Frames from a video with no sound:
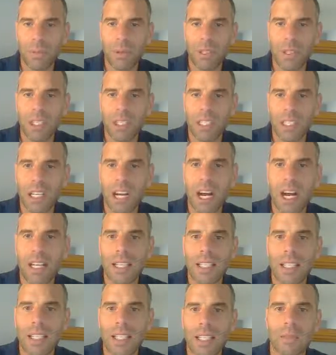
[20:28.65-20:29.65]
it's going to put the
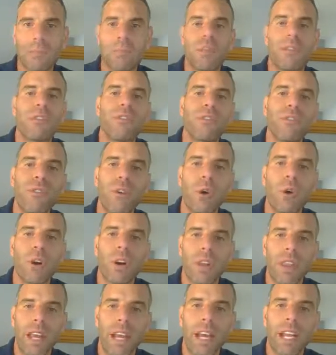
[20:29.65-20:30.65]
dots
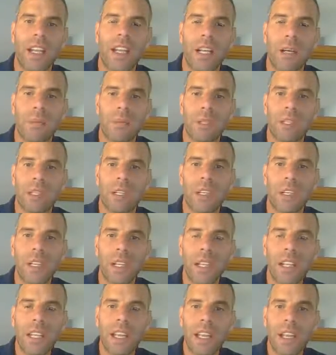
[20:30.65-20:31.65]
before that
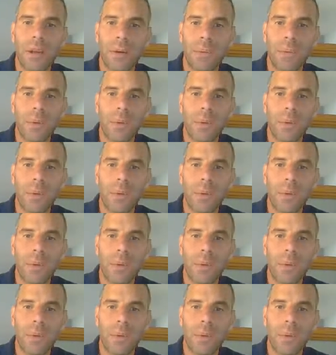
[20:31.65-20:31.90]
number